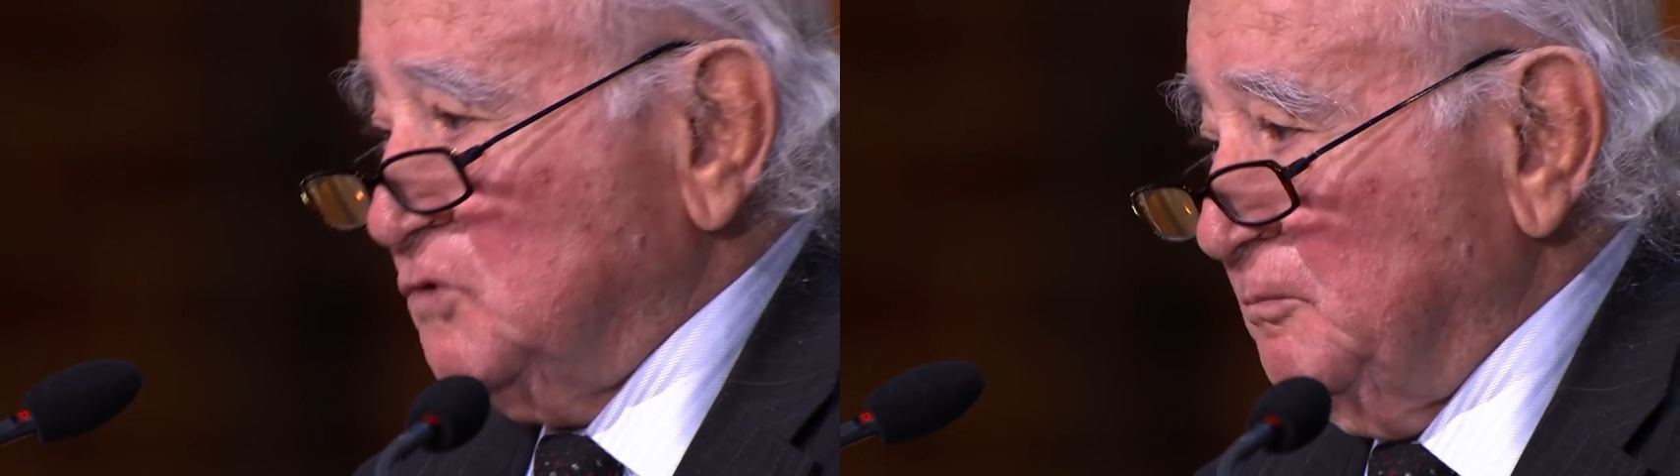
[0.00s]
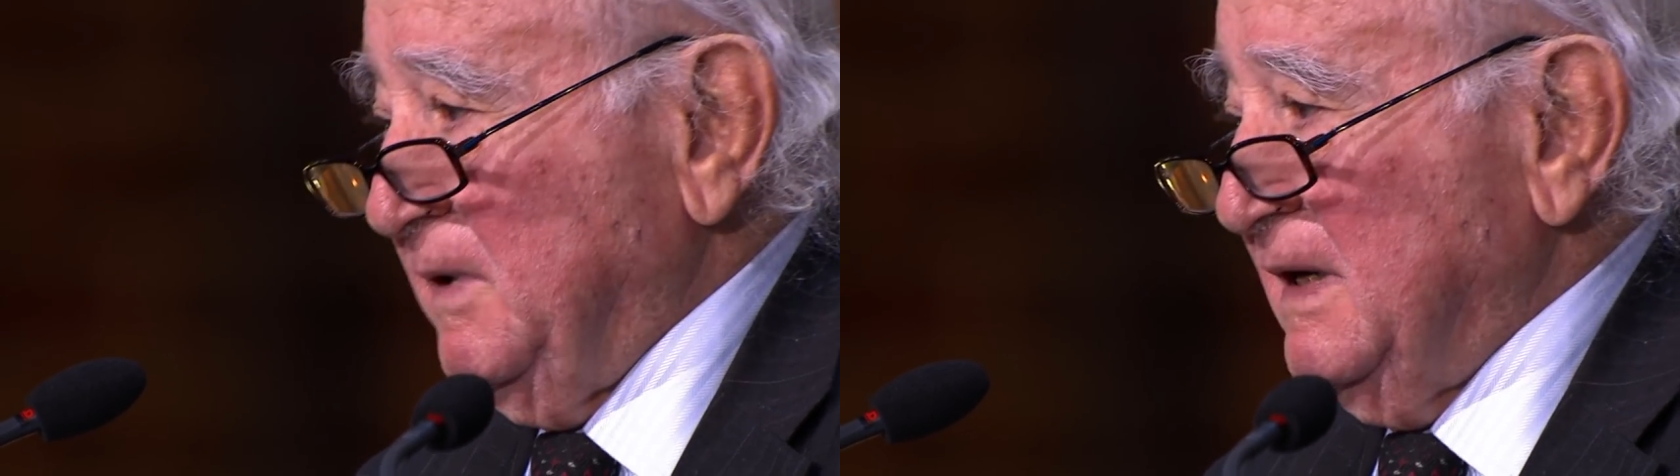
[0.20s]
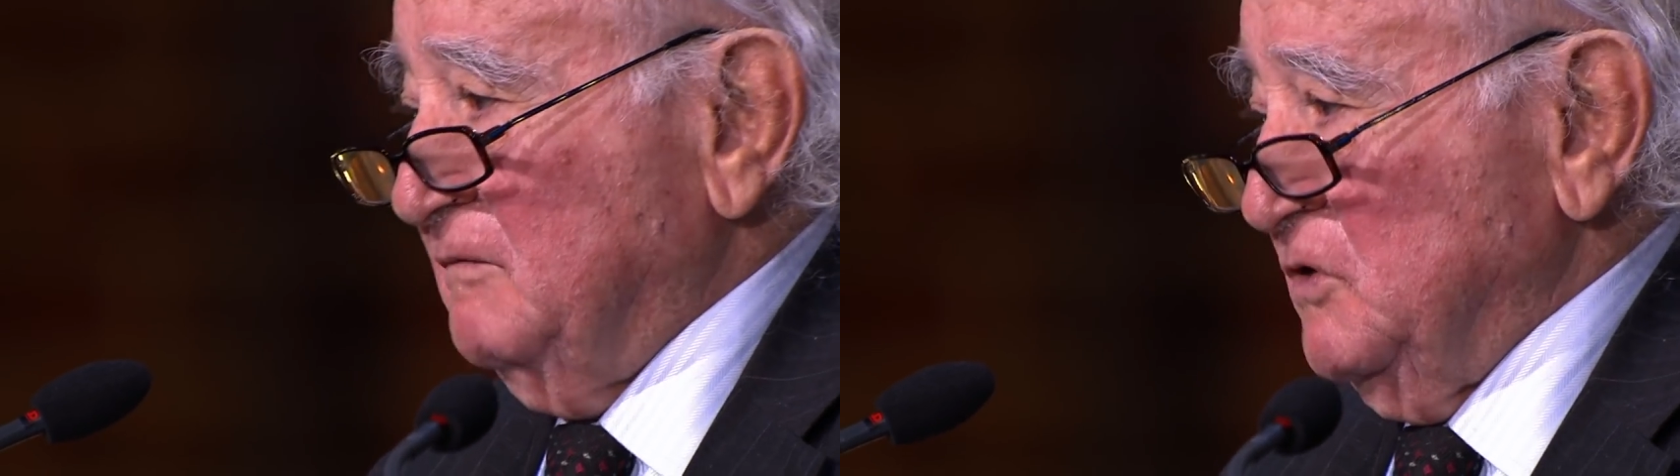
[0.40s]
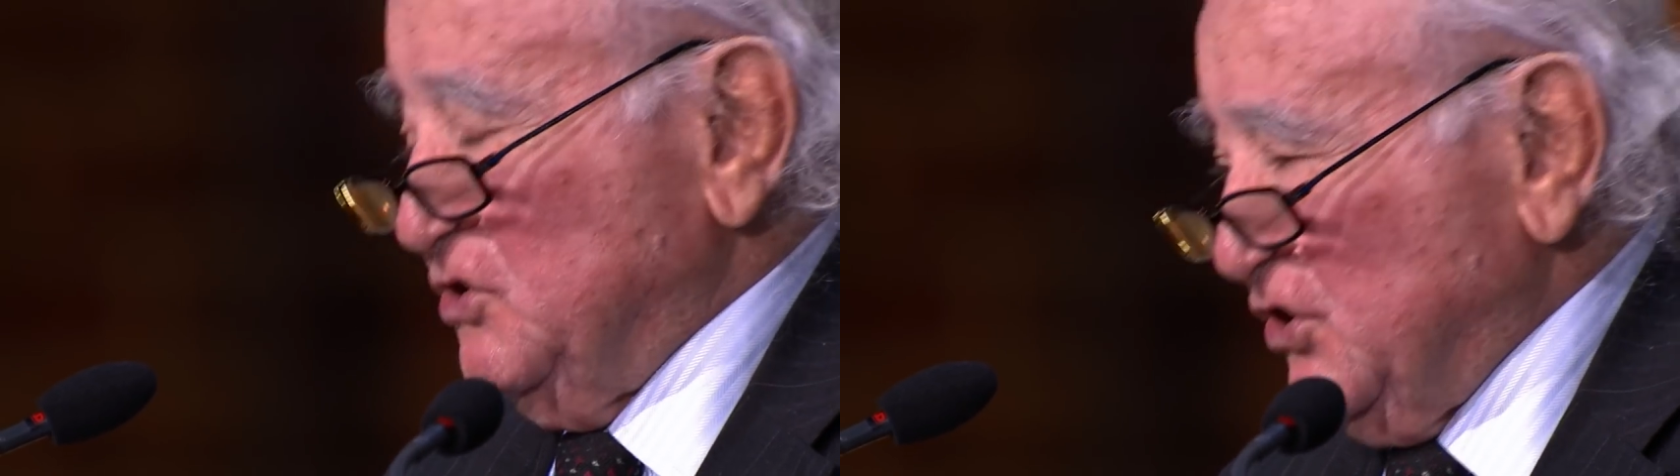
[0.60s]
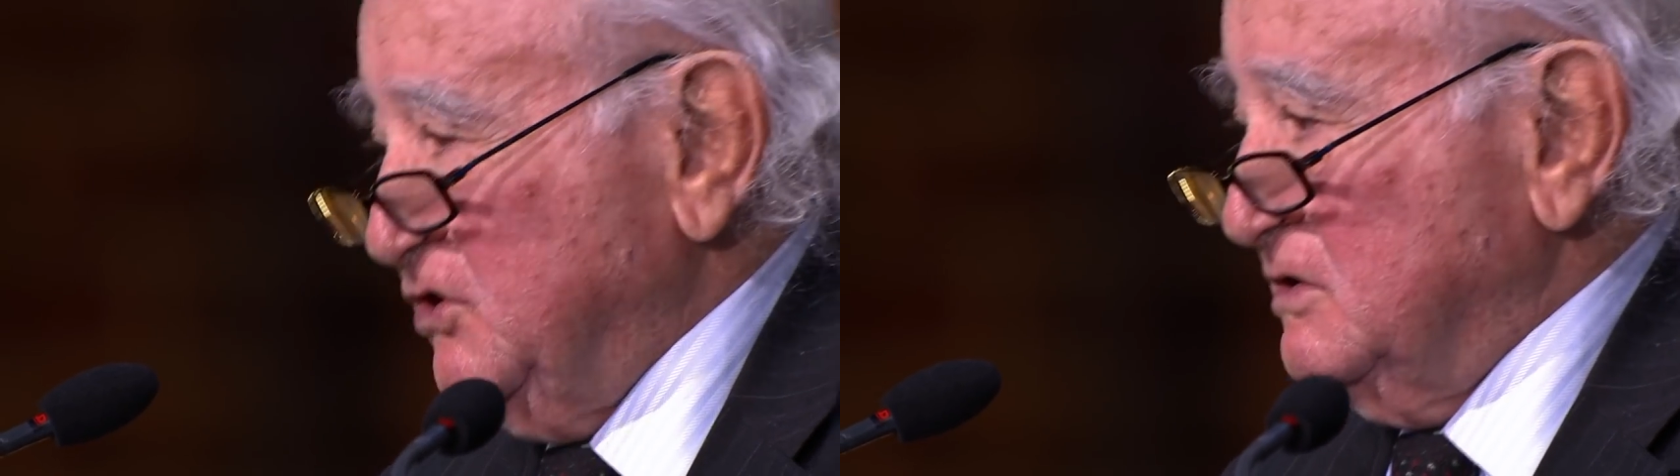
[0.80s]
to be our
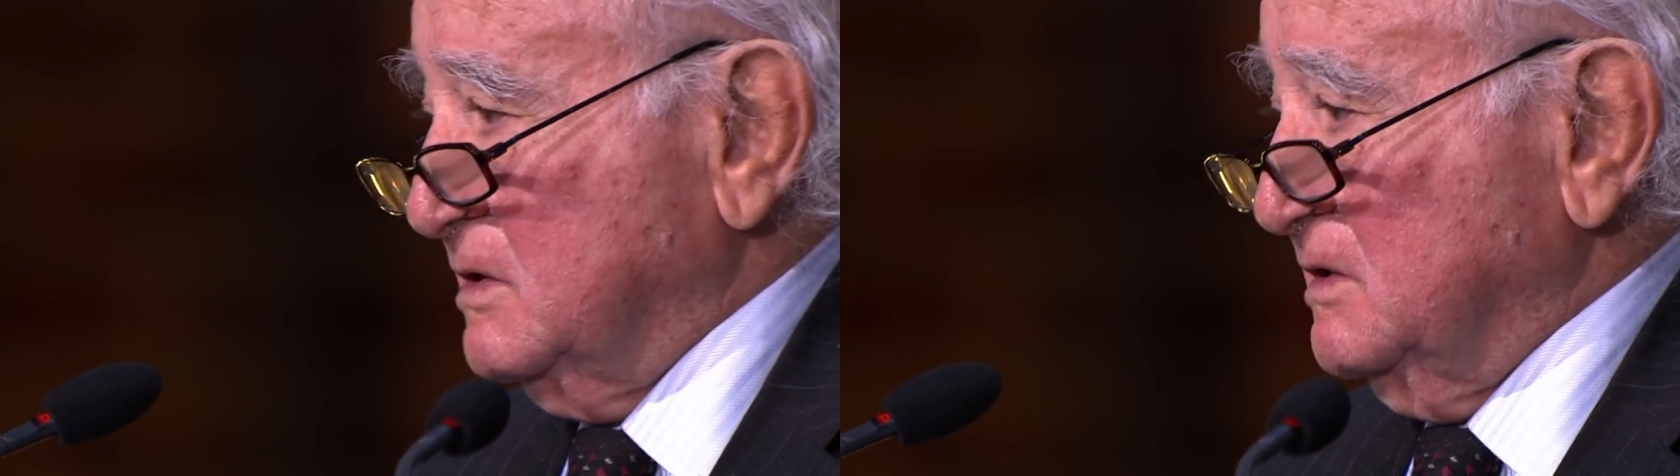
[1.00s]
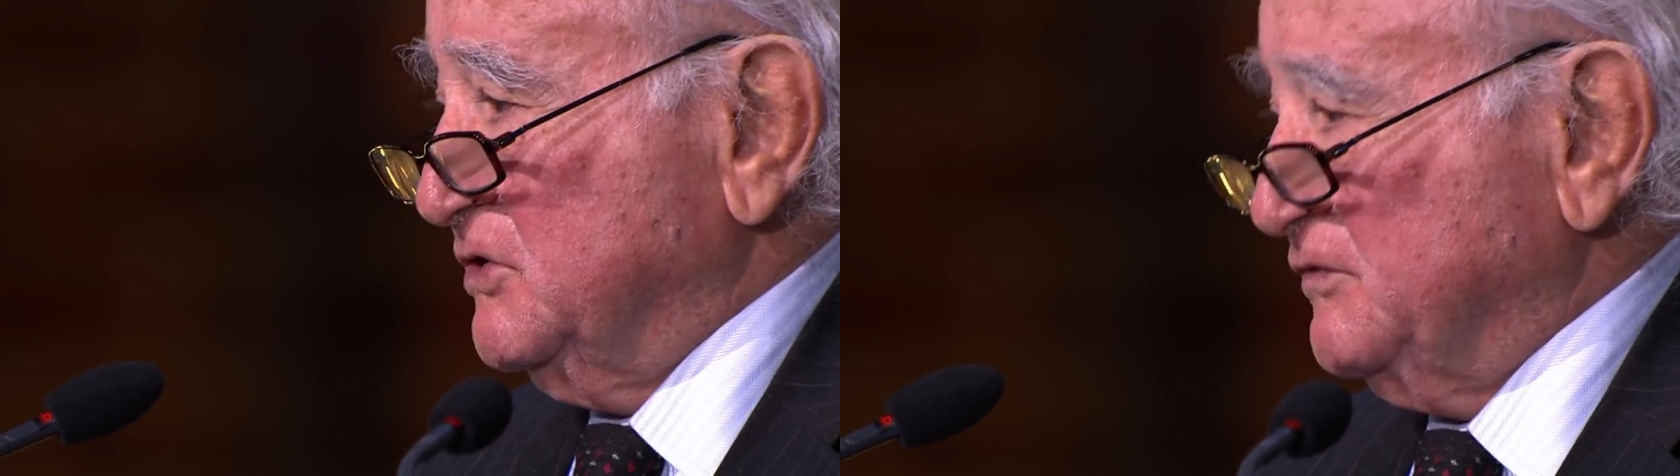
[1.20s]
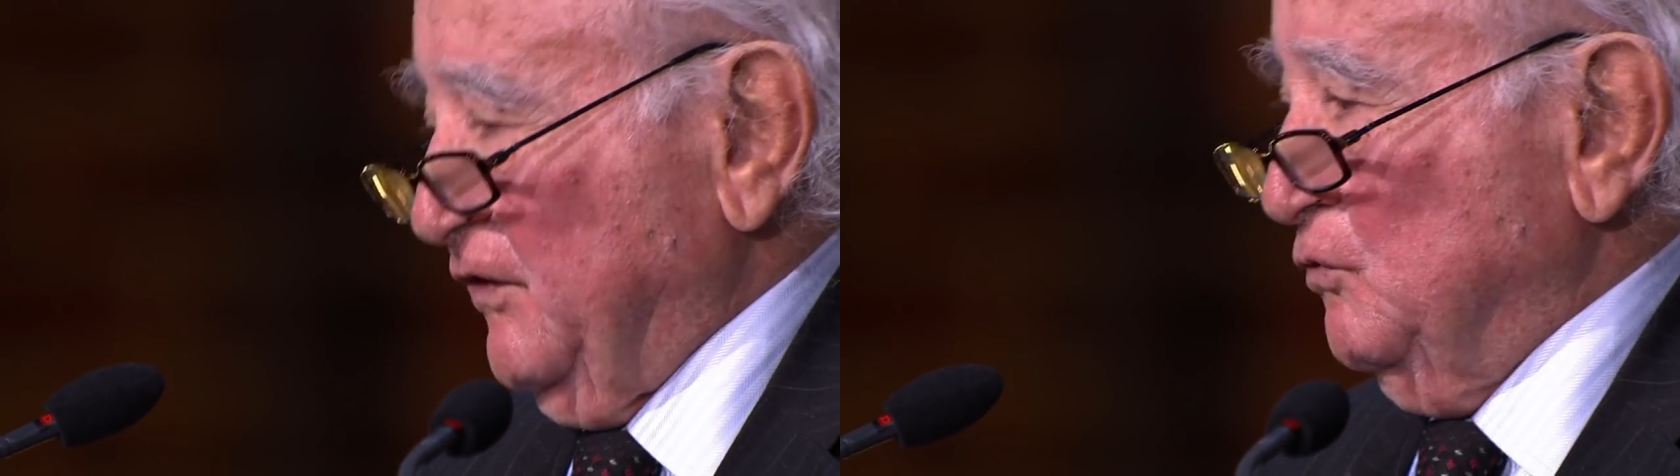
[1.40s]
children's